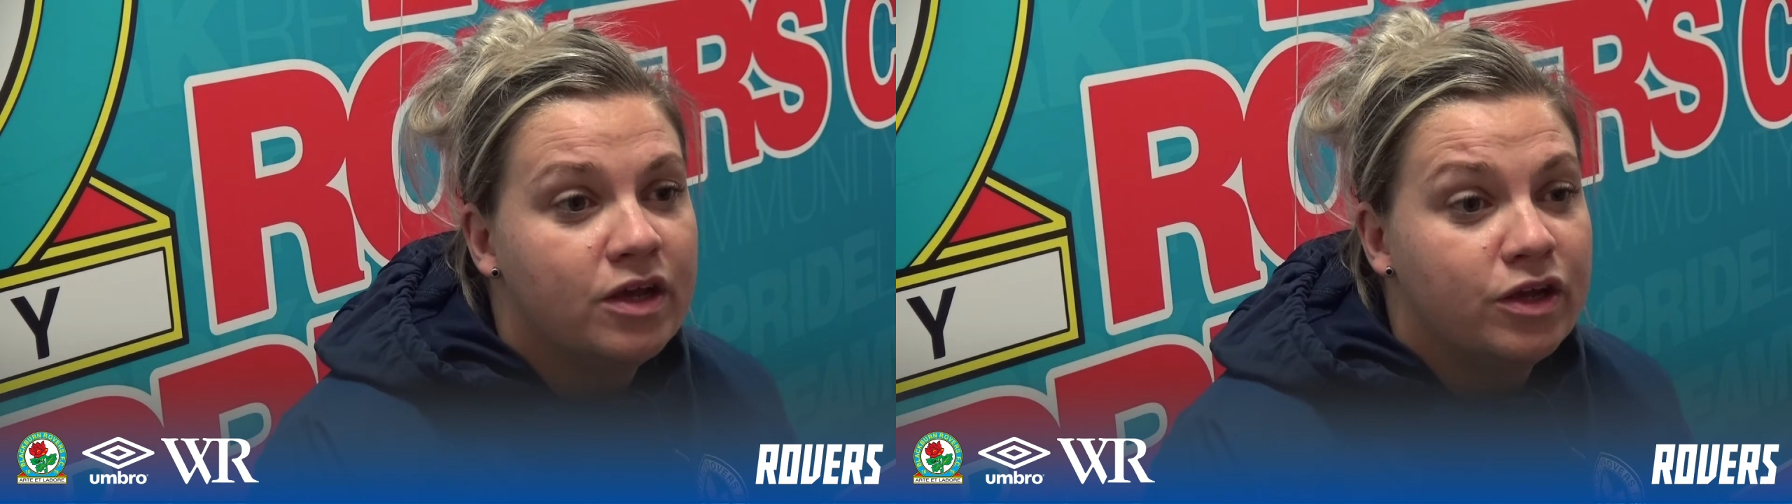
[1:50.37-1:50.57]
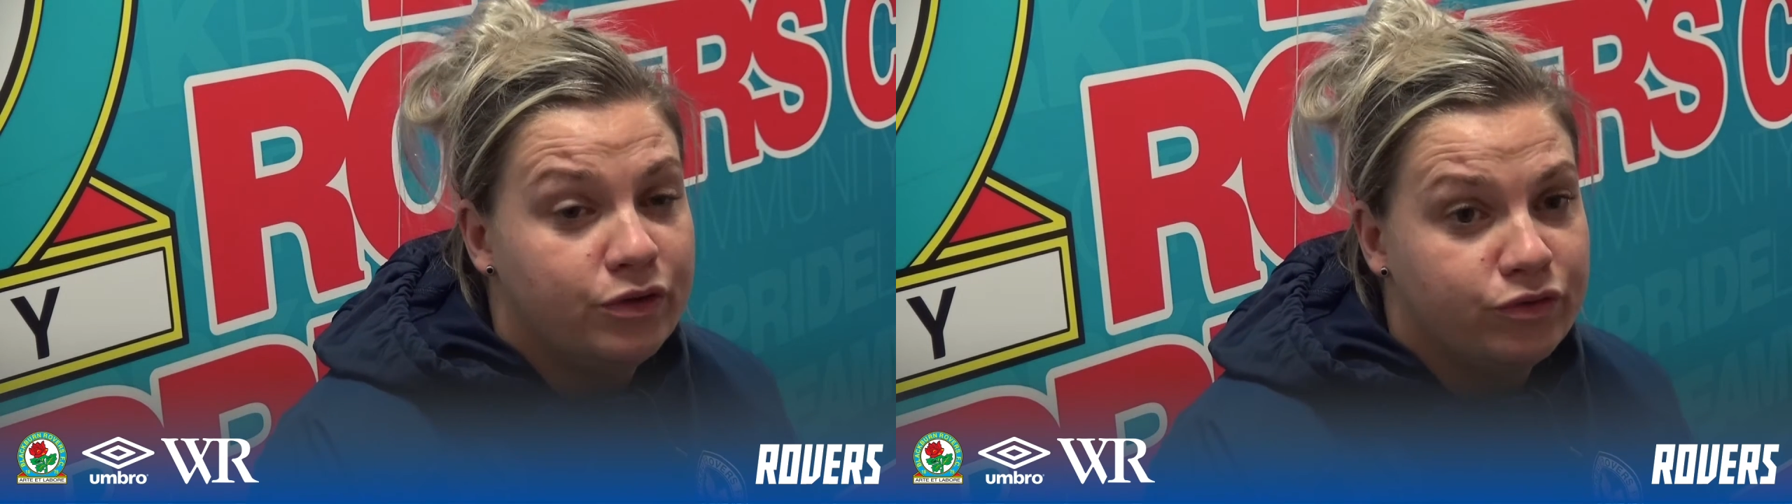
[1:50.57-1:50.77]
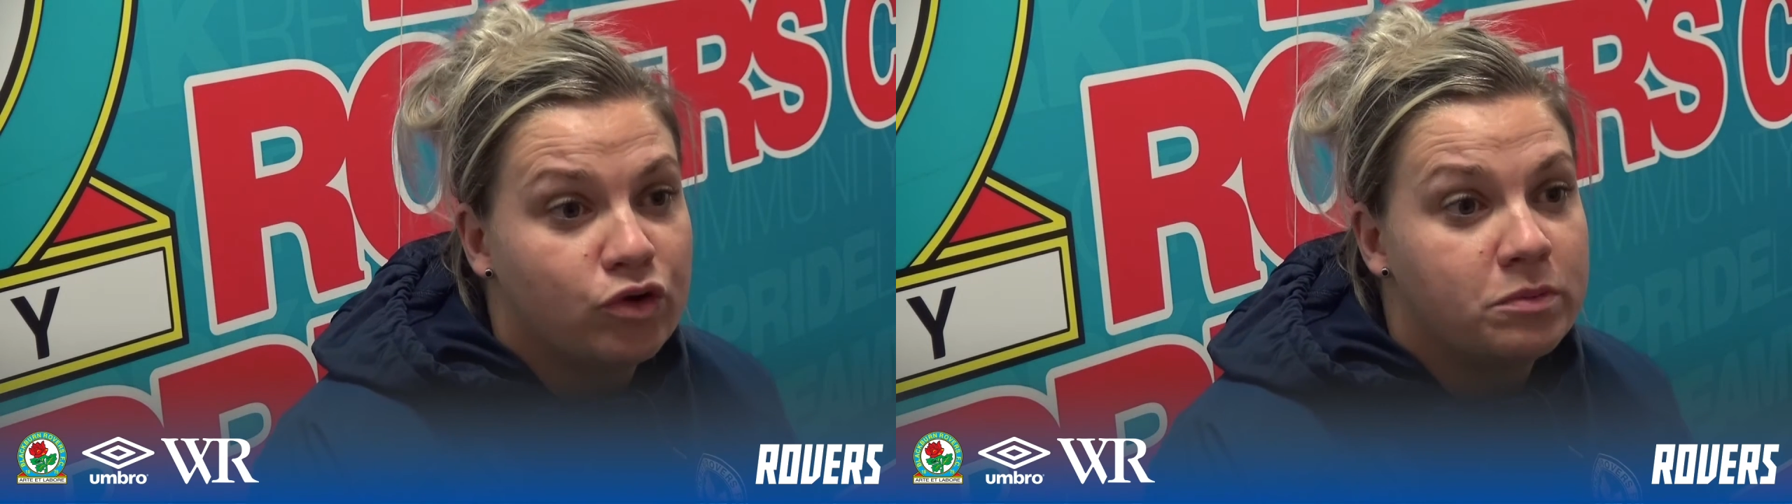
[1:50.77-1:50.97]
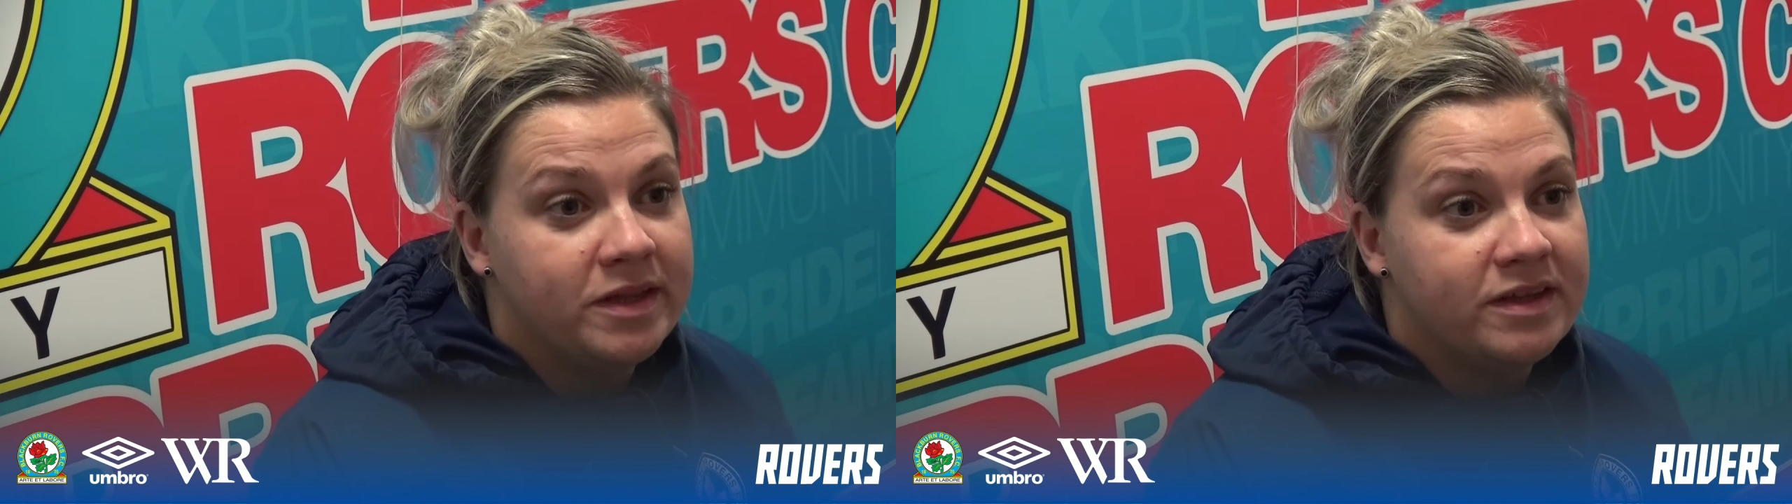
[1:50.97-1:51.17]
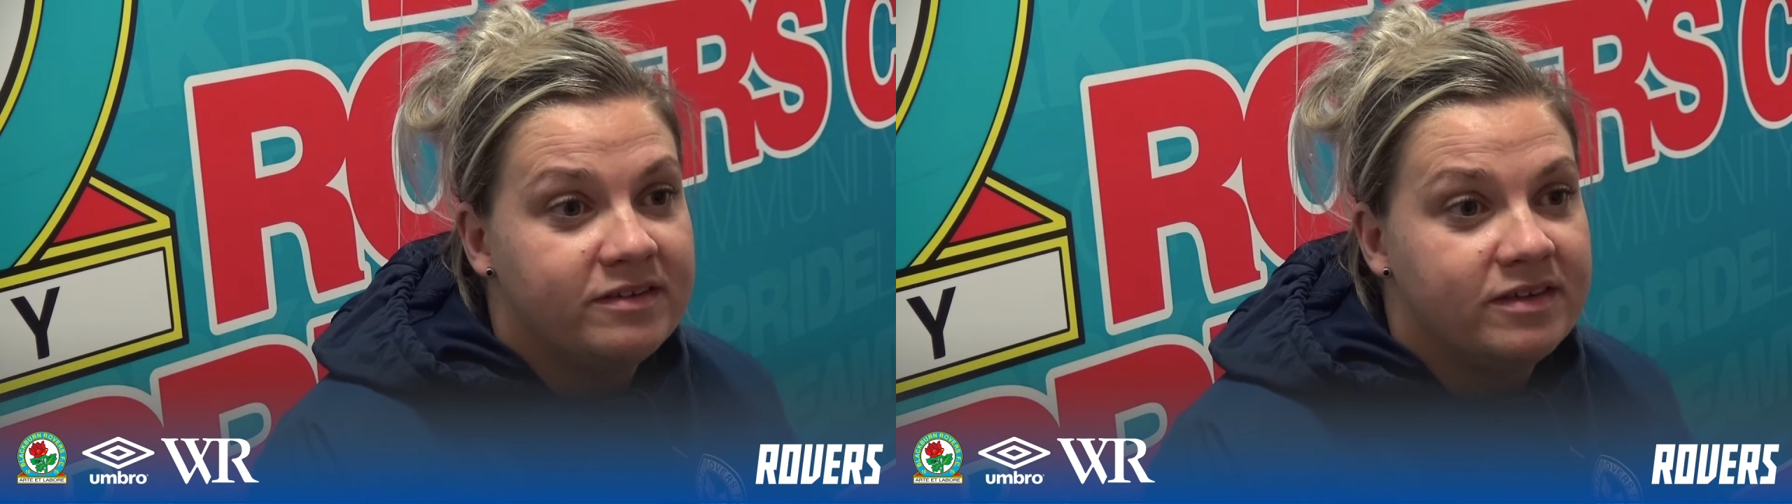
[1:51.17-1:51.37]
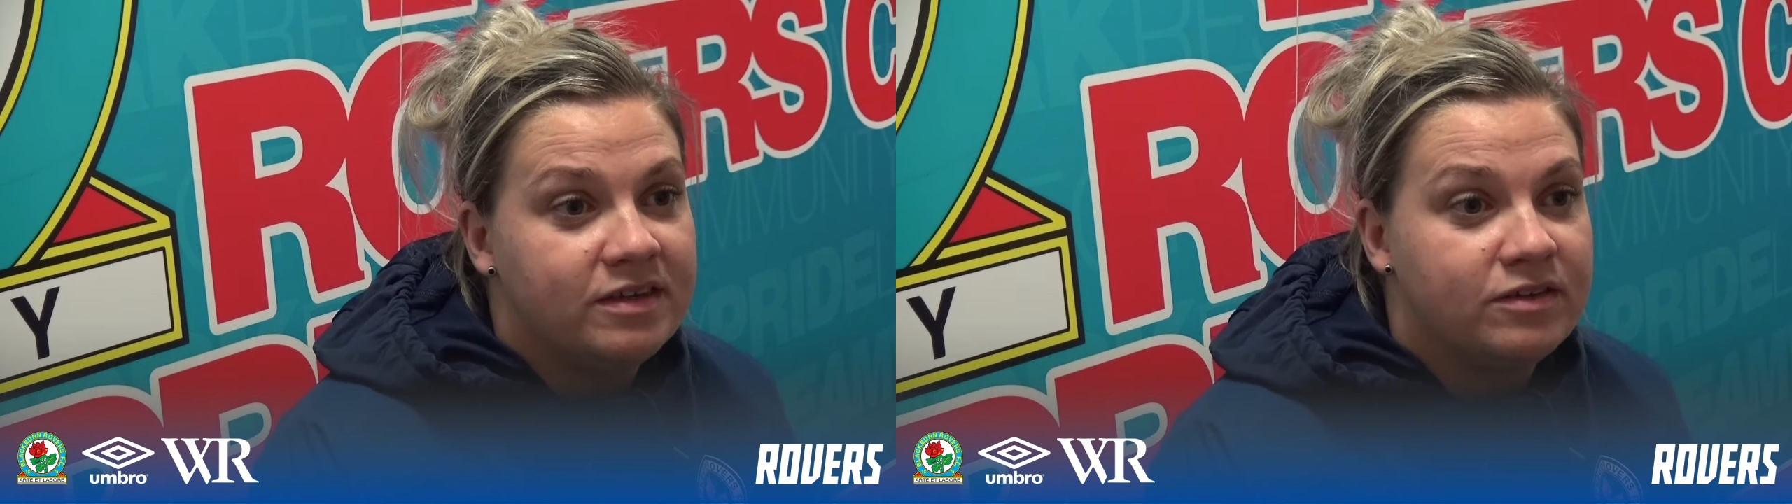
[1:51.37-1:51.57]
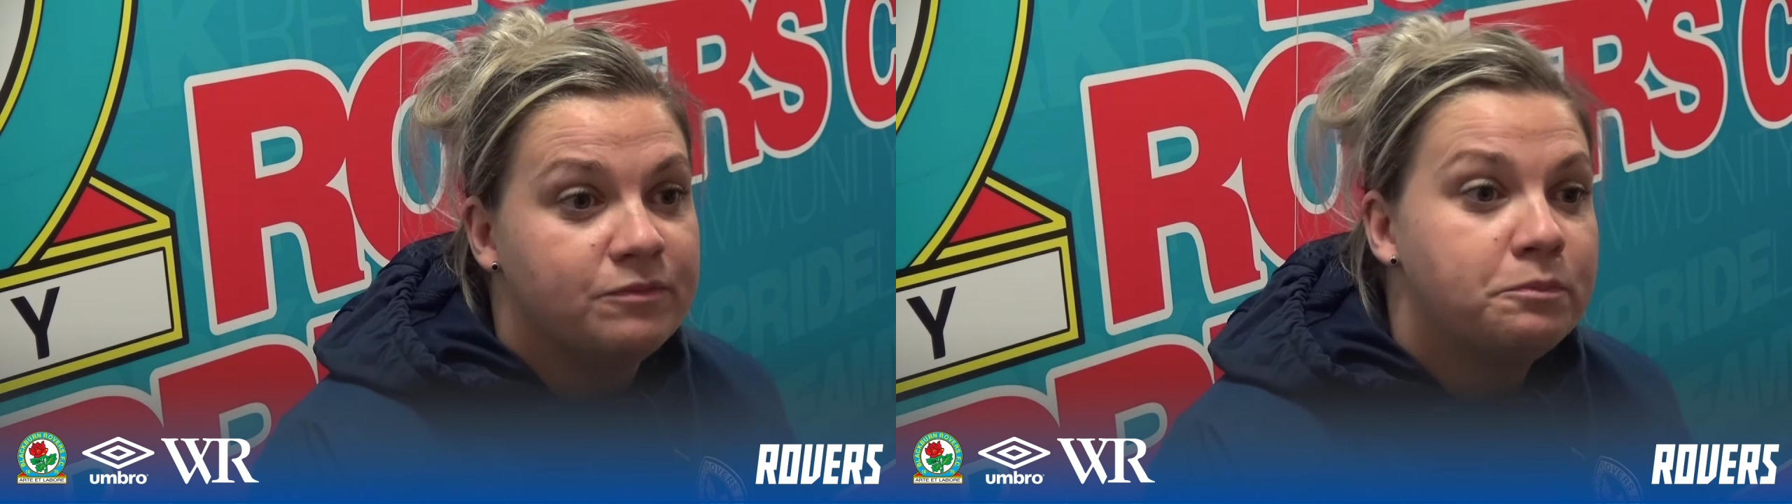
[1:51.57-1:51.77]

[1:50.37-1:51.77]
who's come in this season,